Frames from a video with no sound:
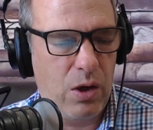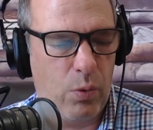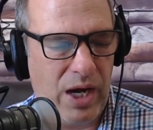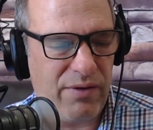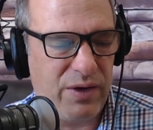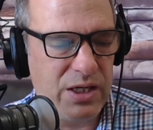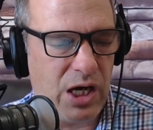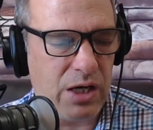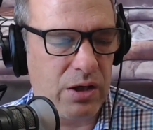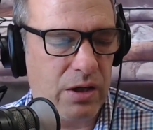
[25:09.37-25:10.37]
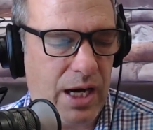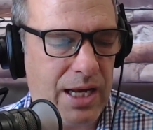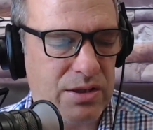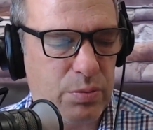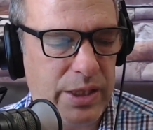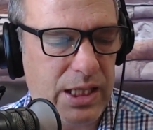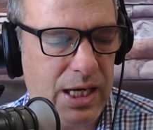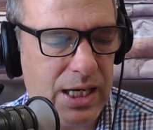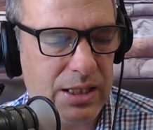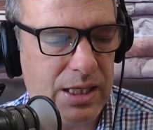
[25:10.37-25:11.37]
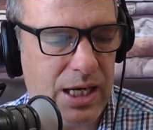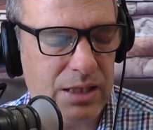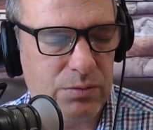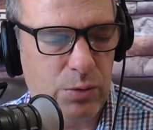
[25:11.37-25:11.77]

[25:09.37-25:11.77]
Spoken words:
wife and daughter as we had gotten